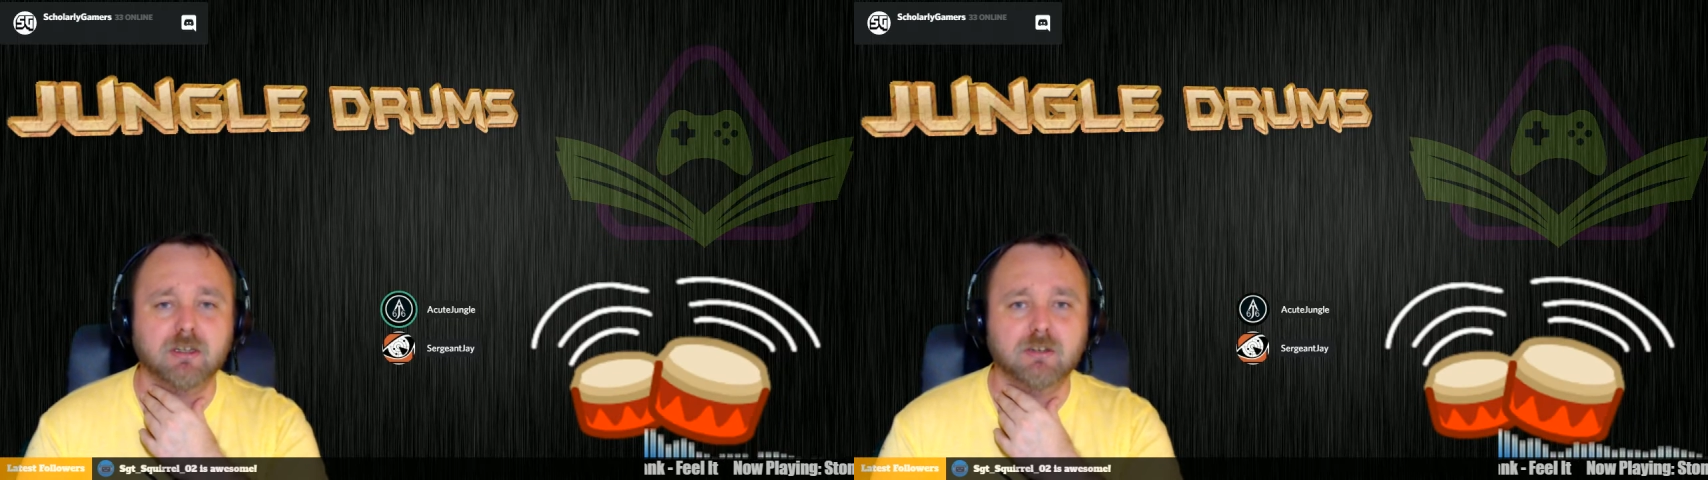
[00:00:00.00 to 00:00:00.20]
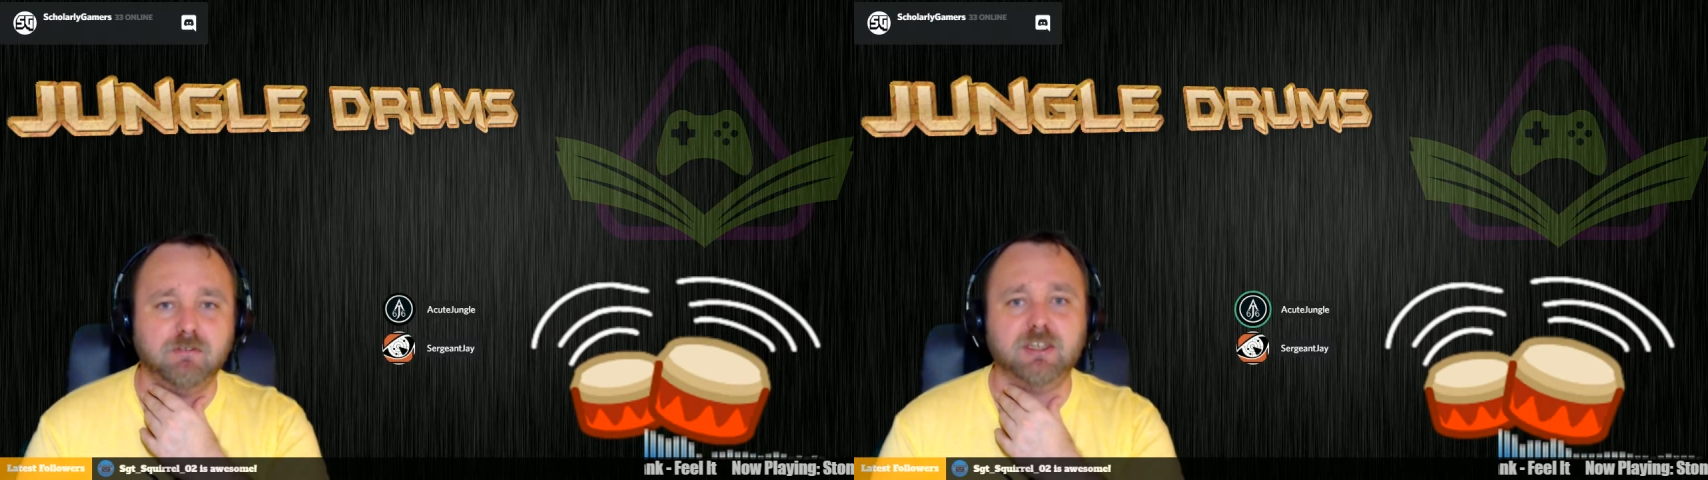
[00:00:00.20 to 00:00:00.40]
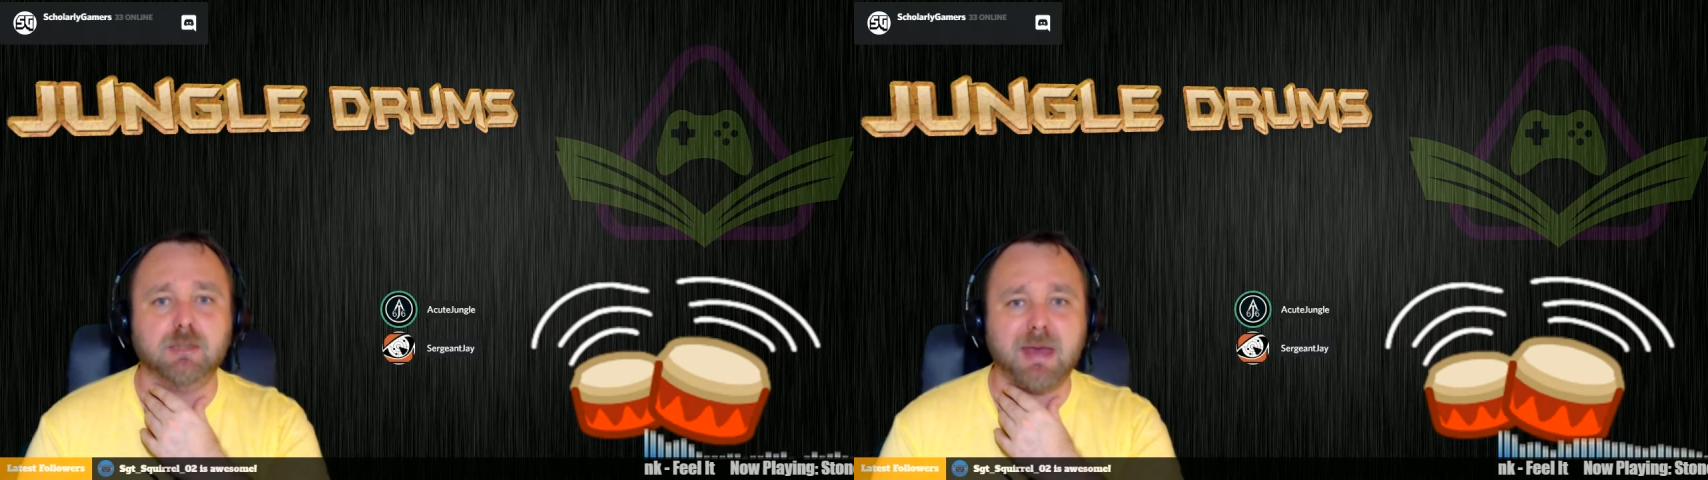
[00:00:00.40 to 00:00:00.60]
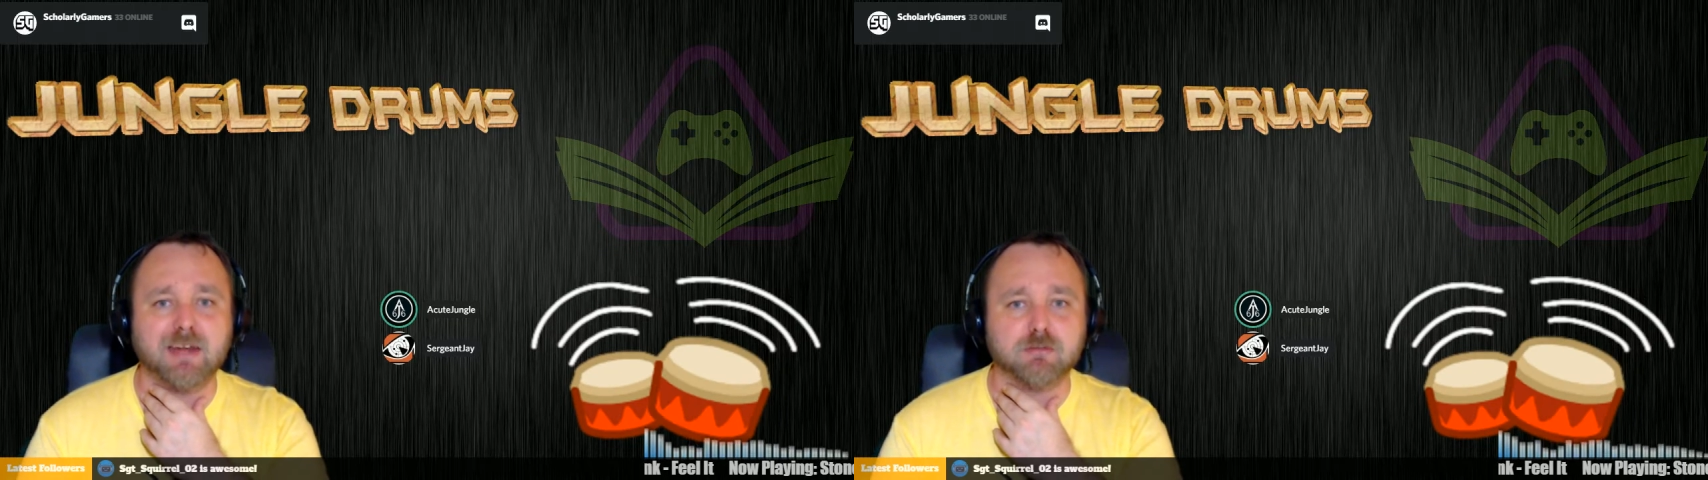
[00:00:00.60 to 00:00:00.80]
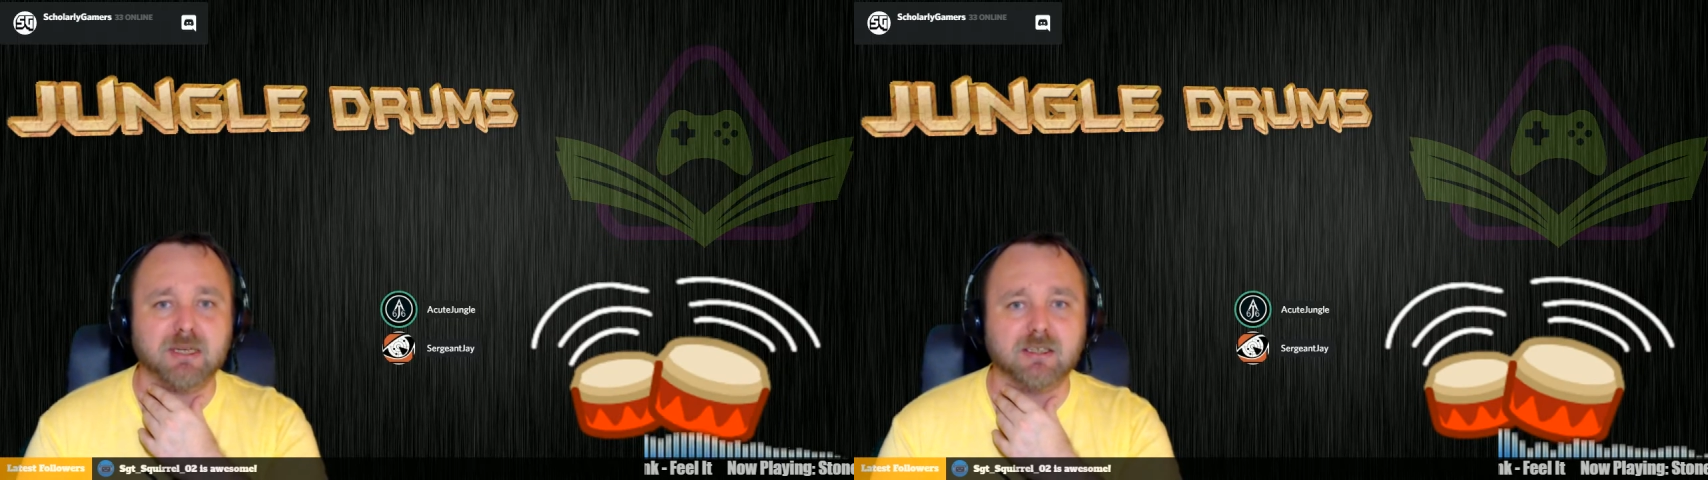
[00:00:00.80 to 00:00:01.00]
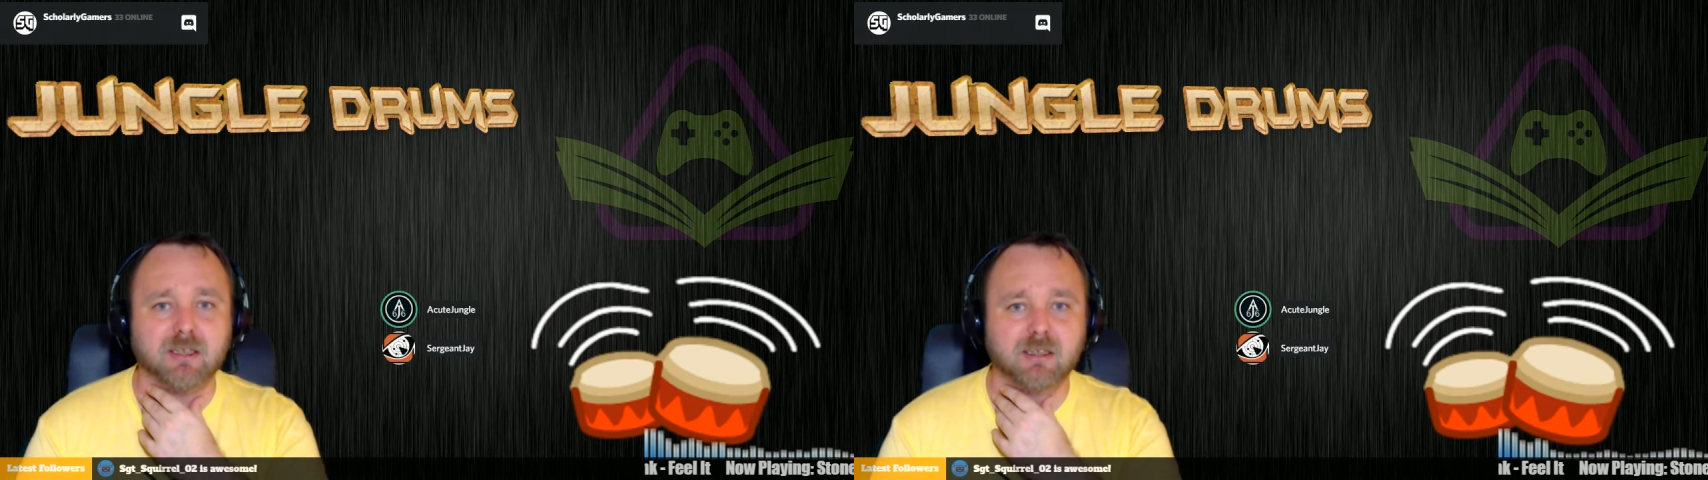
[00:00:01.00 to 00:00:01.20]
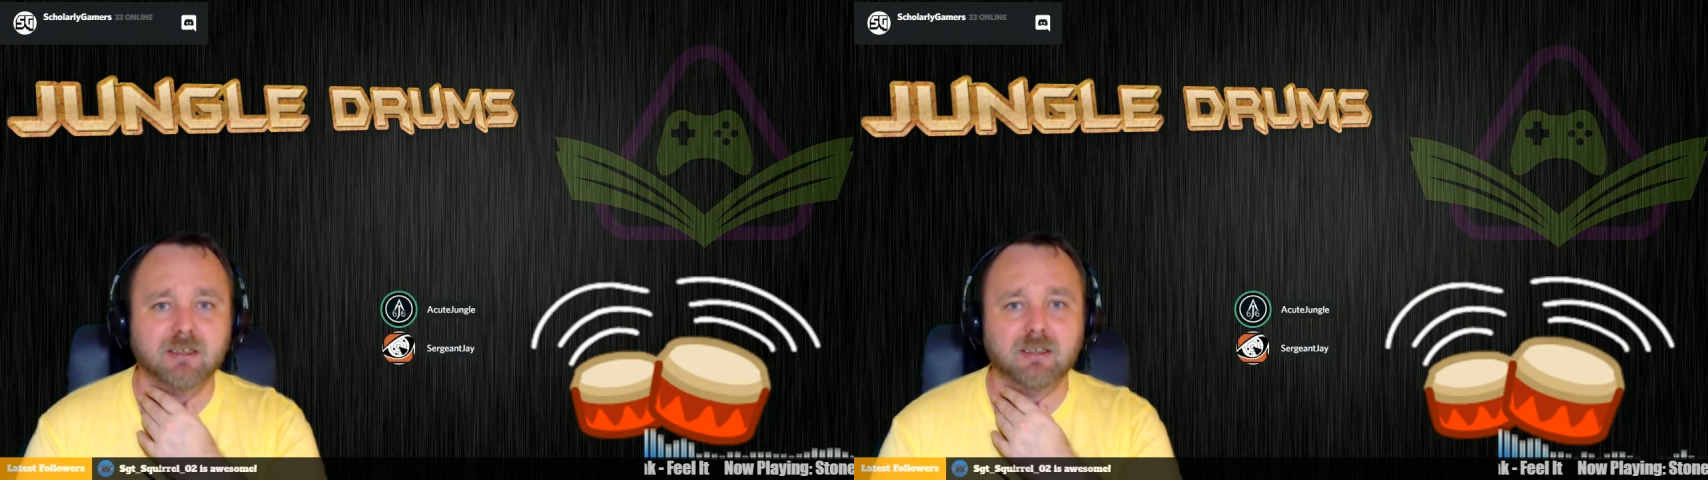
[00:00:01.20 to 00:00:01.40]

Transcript: via the matchmaking,